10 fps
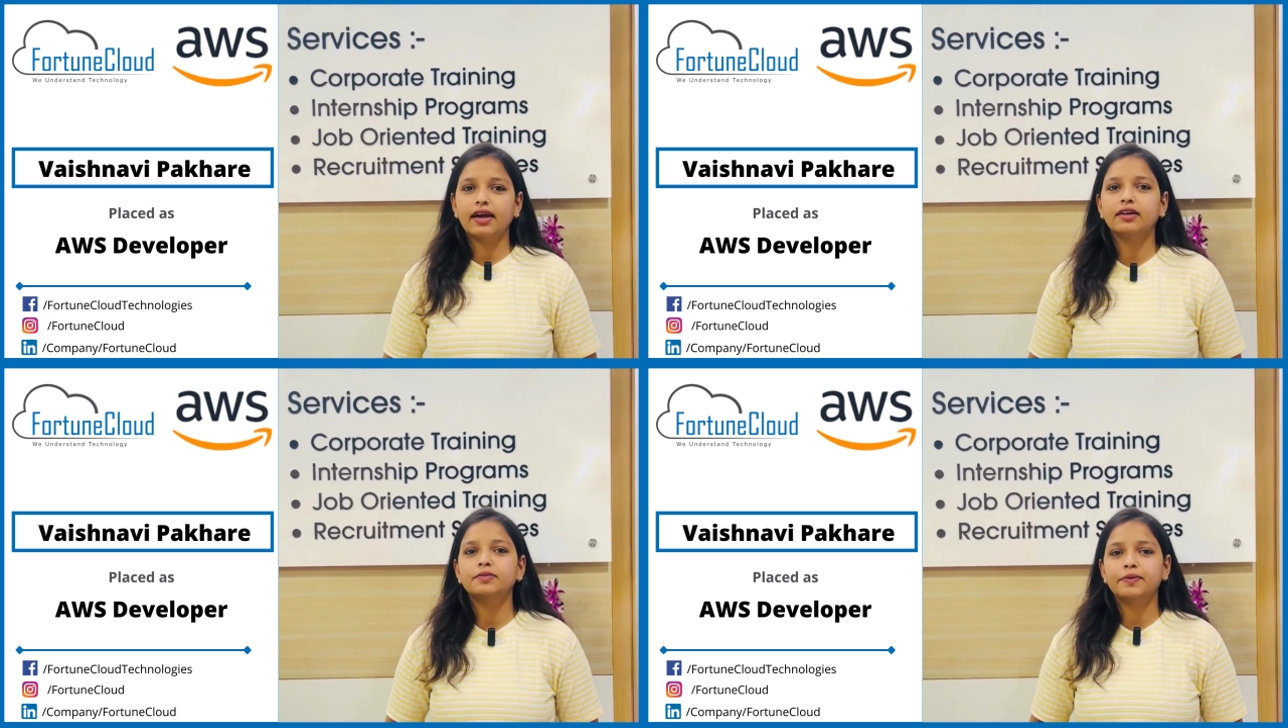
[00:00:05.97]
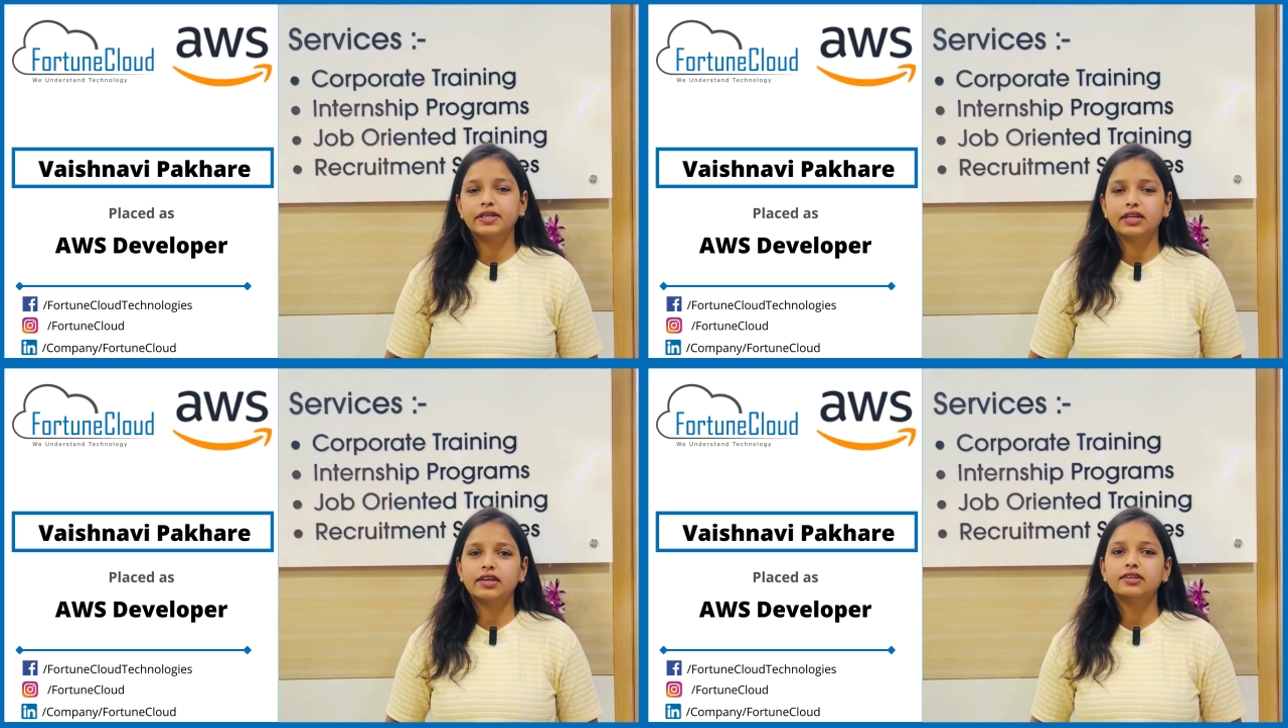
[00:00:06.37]
and
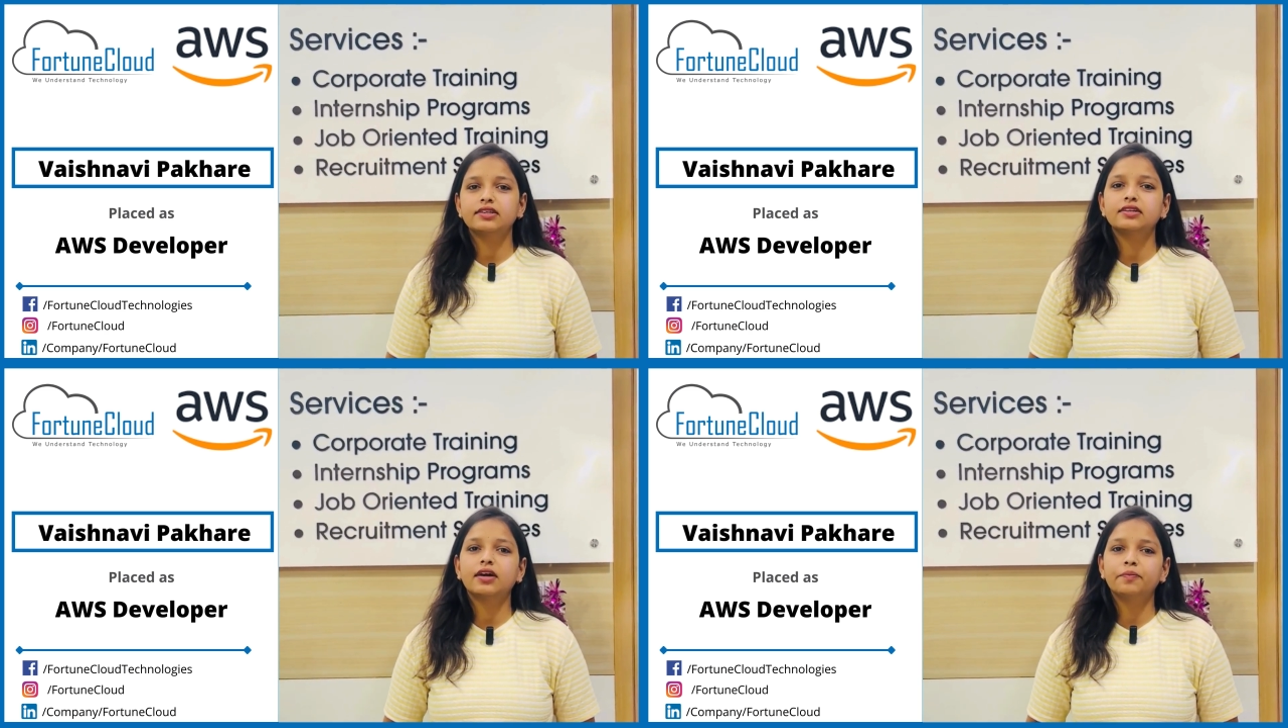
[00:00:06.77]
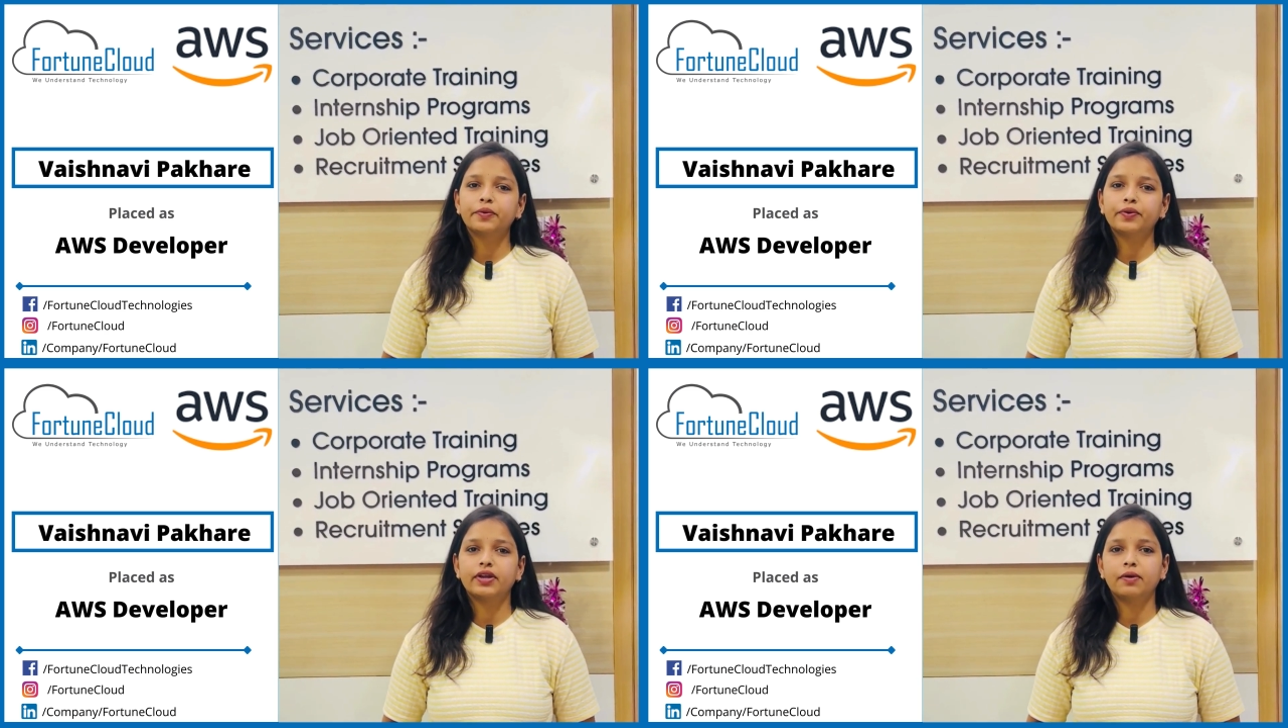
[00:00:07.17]
specialist in
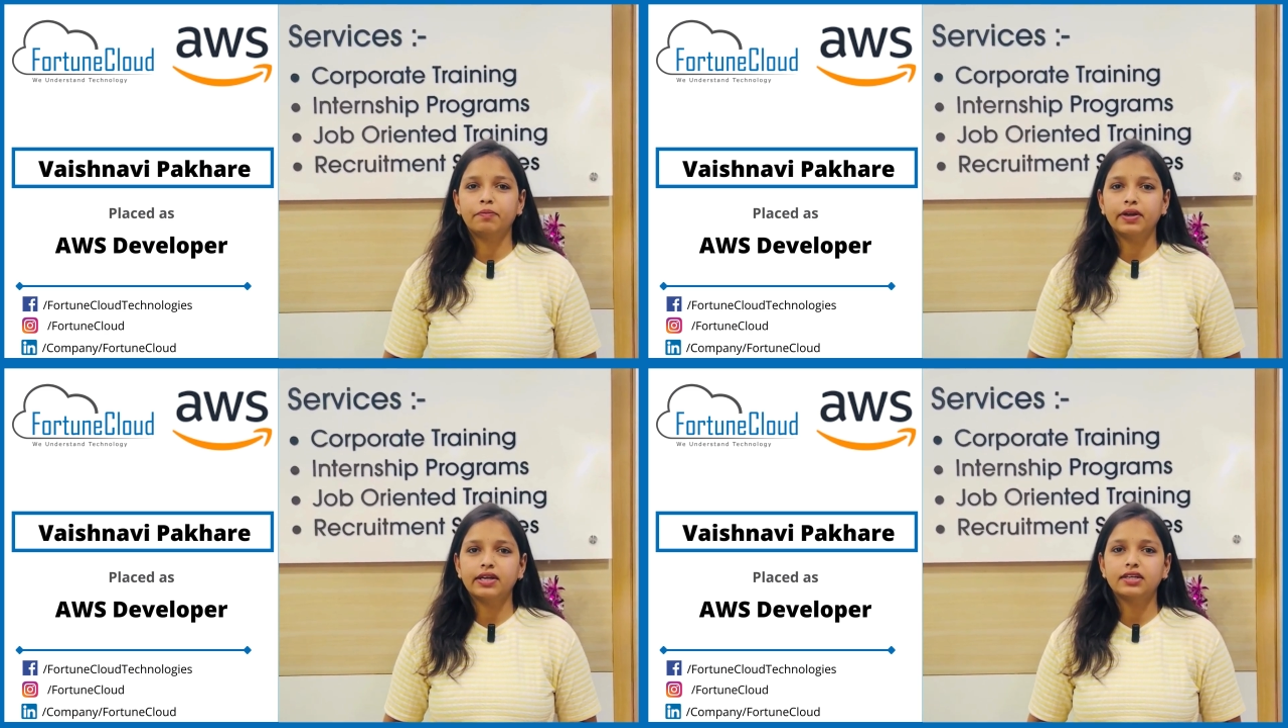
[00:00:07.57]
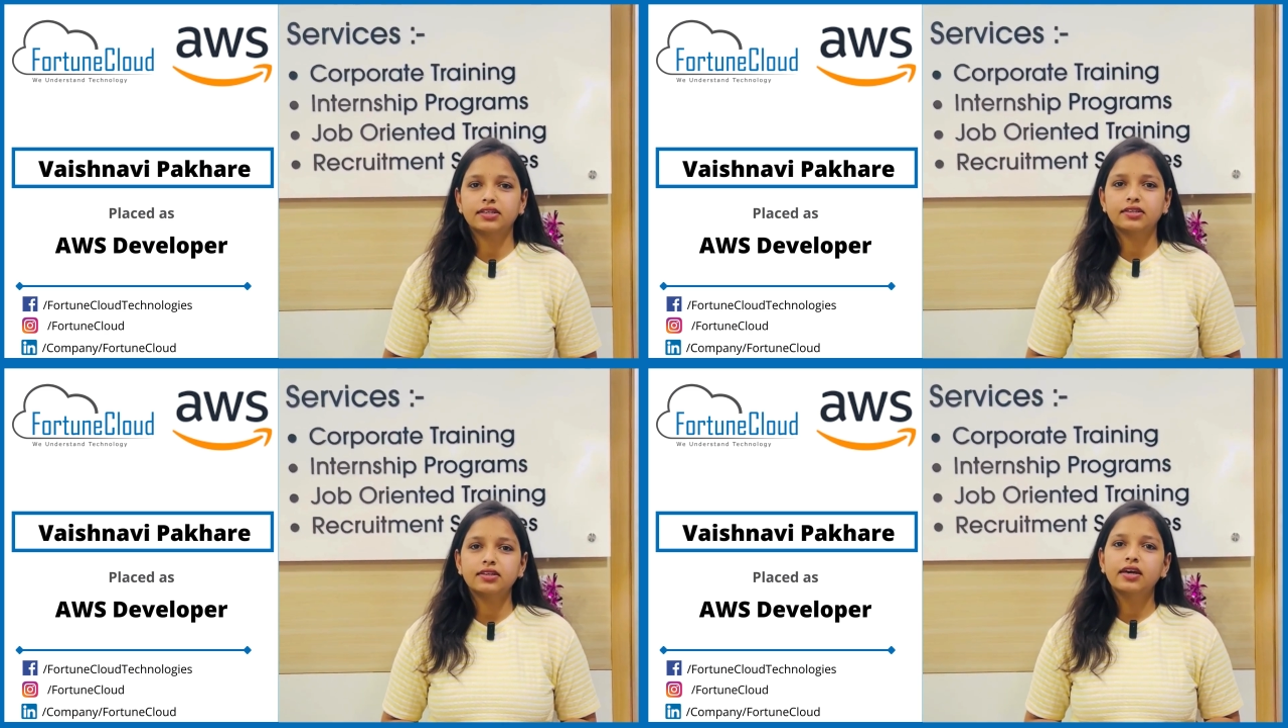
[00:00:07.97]
computer
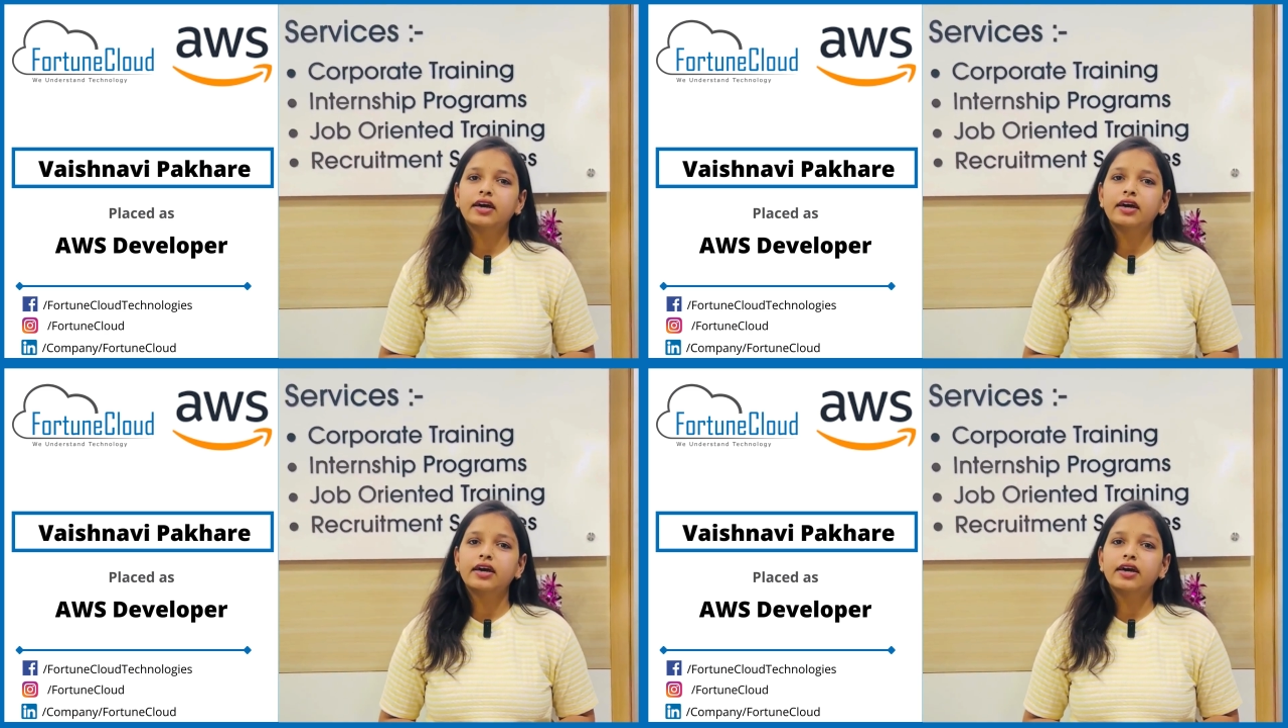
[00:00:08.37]
application.